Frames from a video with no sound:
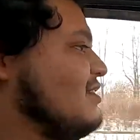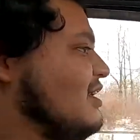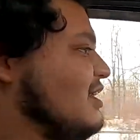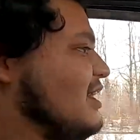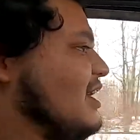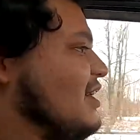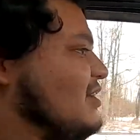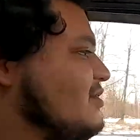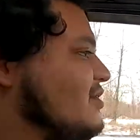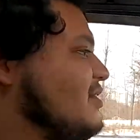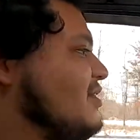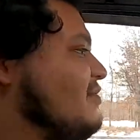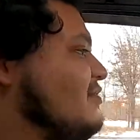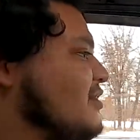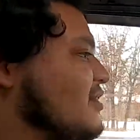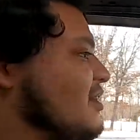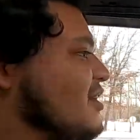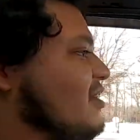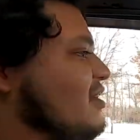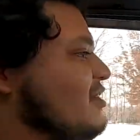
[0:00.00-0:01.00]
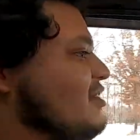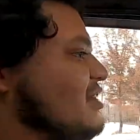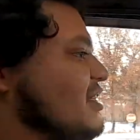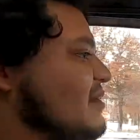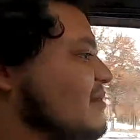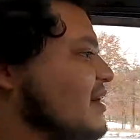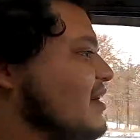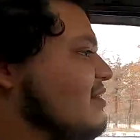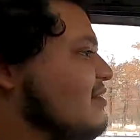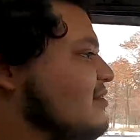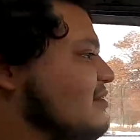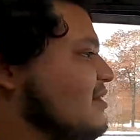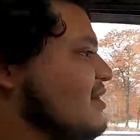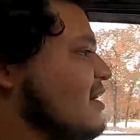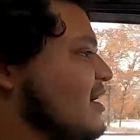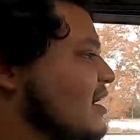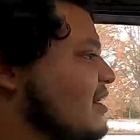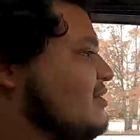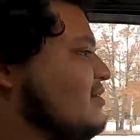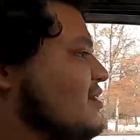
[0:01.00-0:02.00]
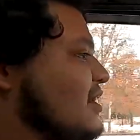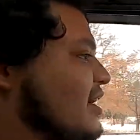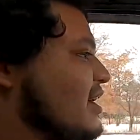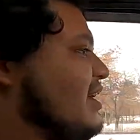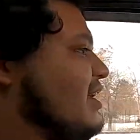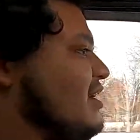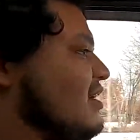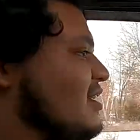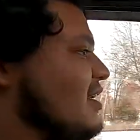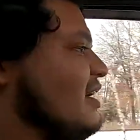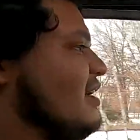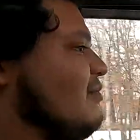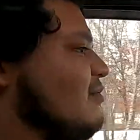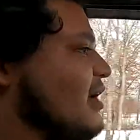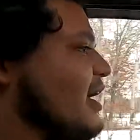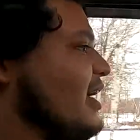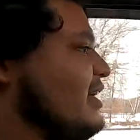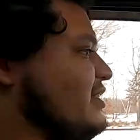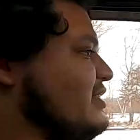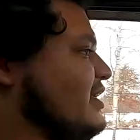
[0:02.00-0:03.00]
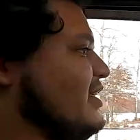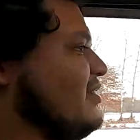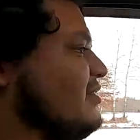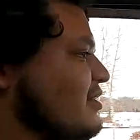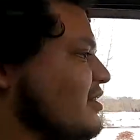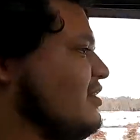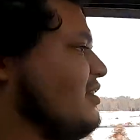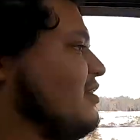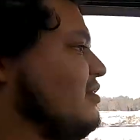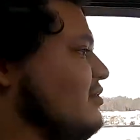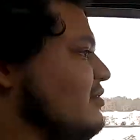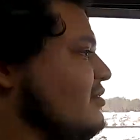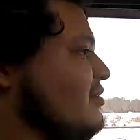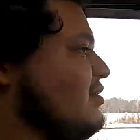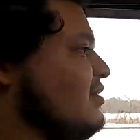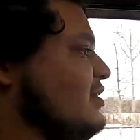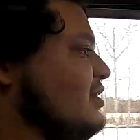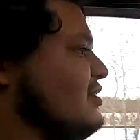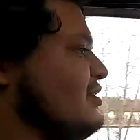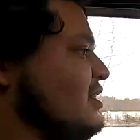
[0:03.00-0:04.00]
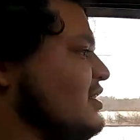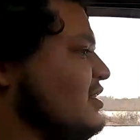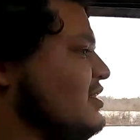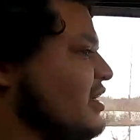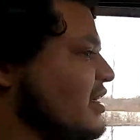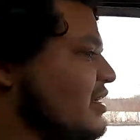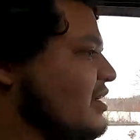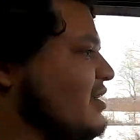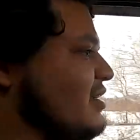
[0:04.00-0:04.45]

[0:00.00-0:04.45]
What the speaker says: and I was looking for another Jeep. I was trying to get like a YJ or a DJ,